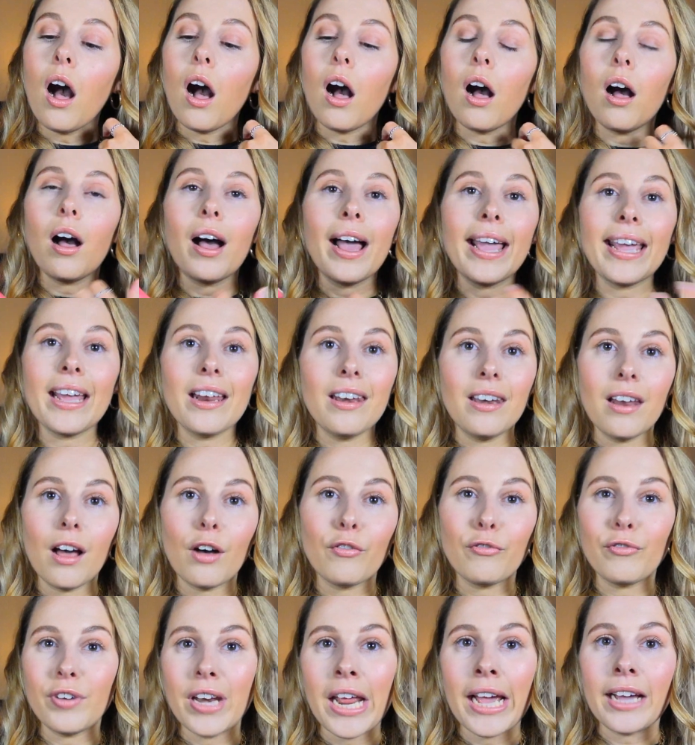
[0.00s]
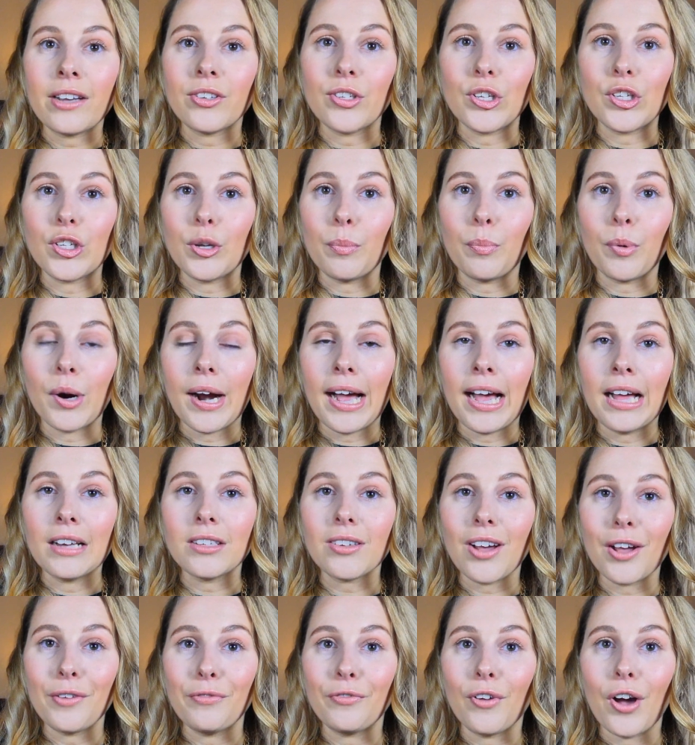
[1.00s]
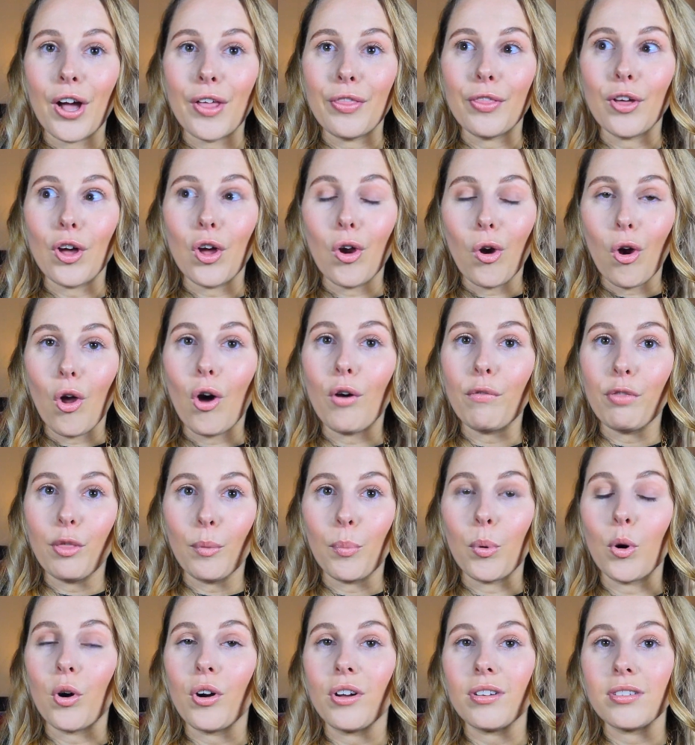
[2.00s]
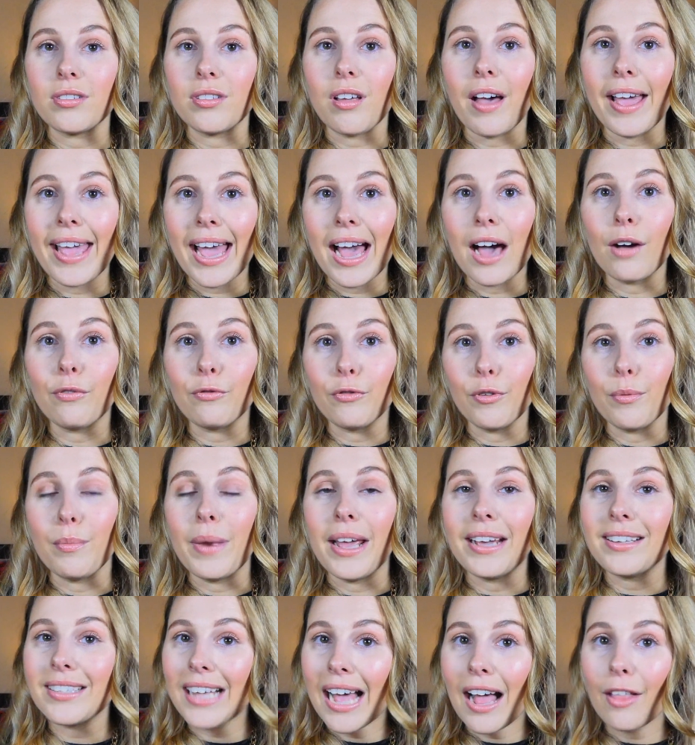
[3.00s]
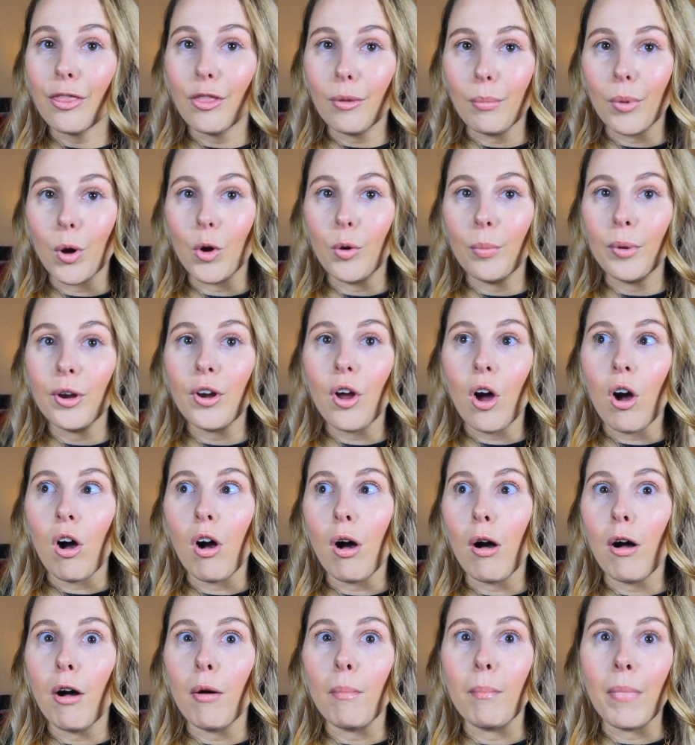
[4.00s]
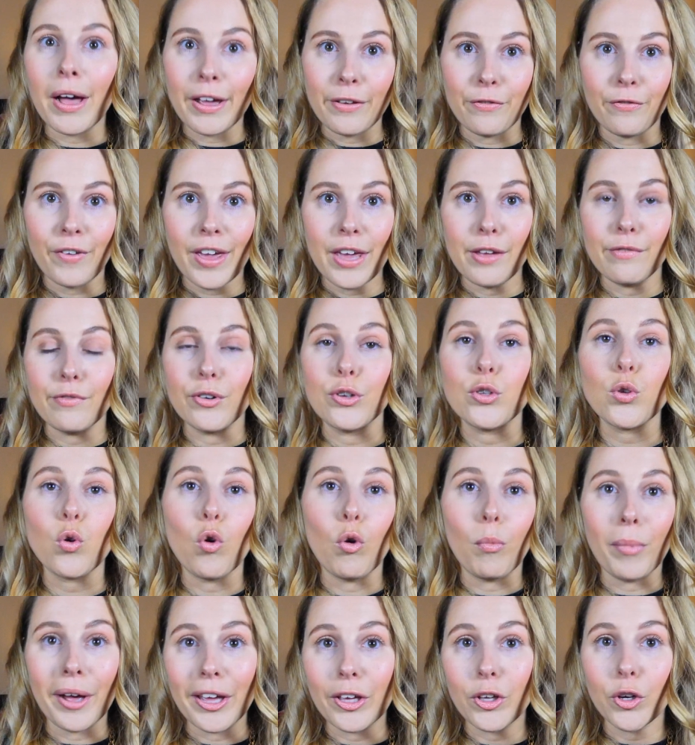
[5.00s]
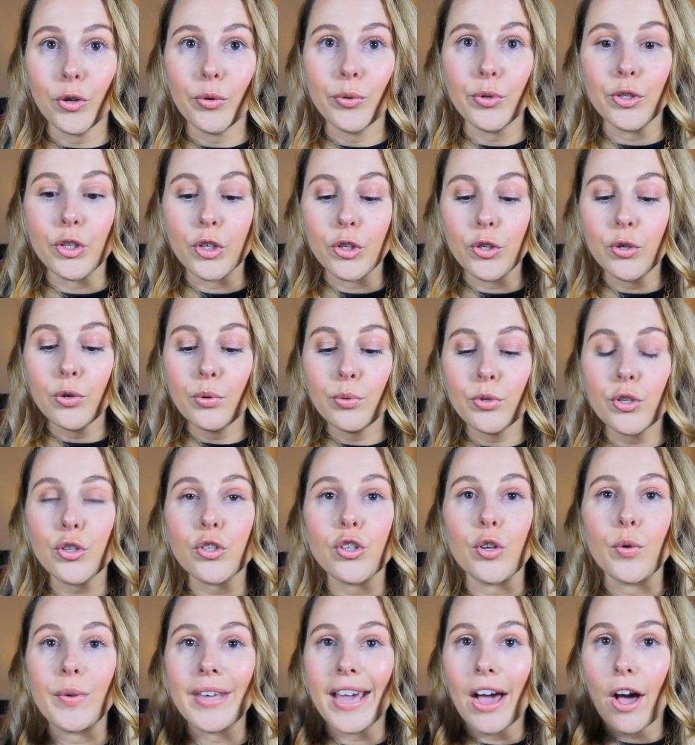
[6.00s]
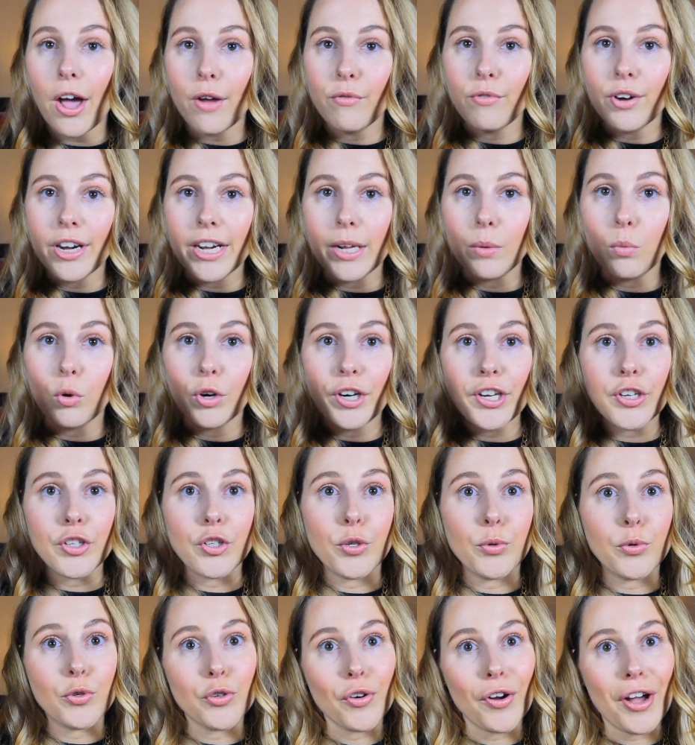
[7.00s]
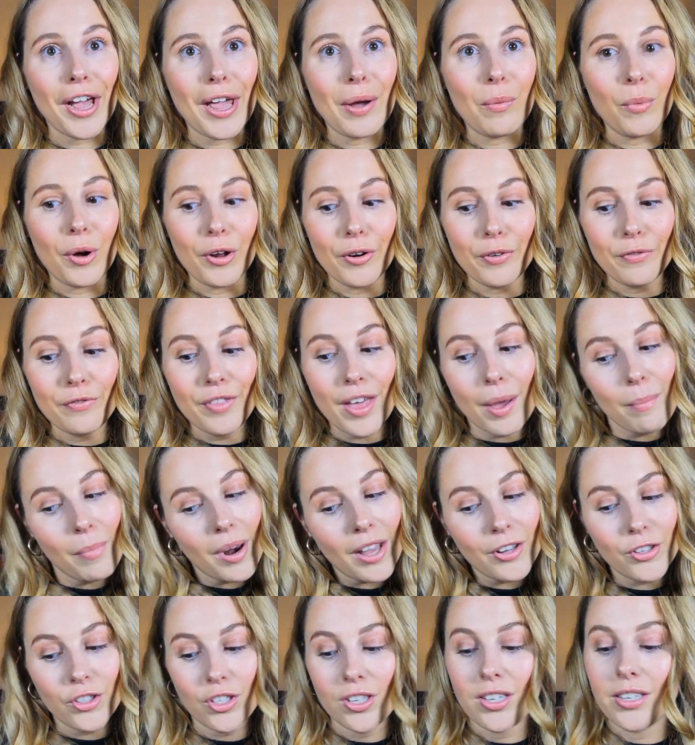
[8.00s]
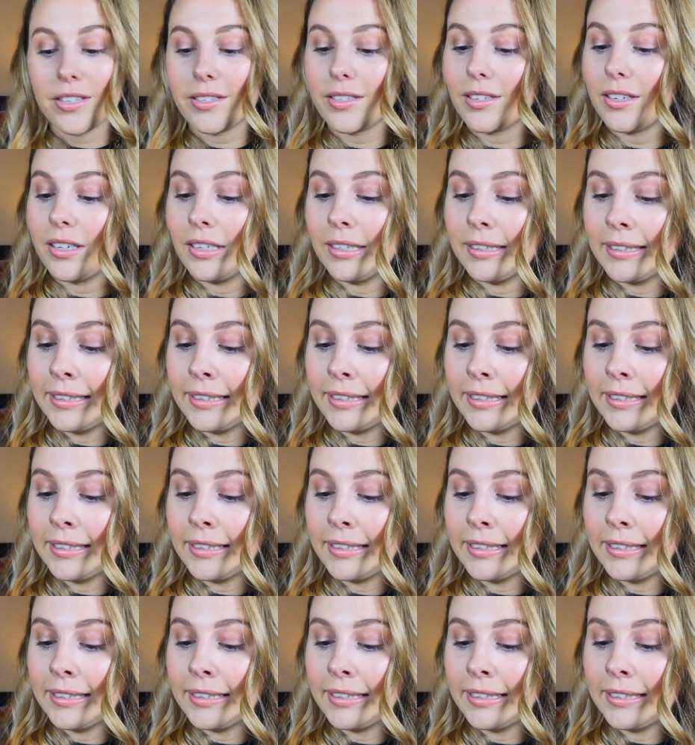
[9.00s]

I love NYX as a brand. I find that a lot of the products that I have from NYX at the moment are my favourites or my go-tos. So yeah, I really wanted to try one of their blushes.